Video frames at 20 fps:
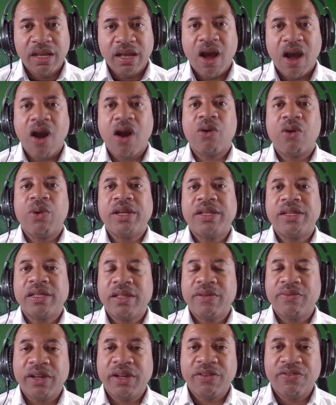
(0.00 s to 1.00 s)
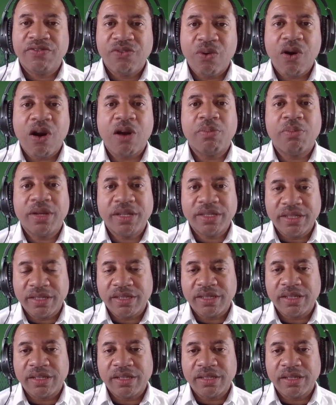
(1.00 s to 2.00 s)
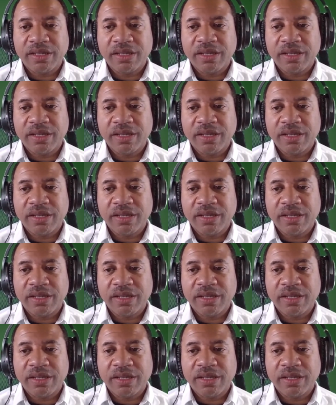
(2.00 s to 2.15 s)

are we delivering for our businesses?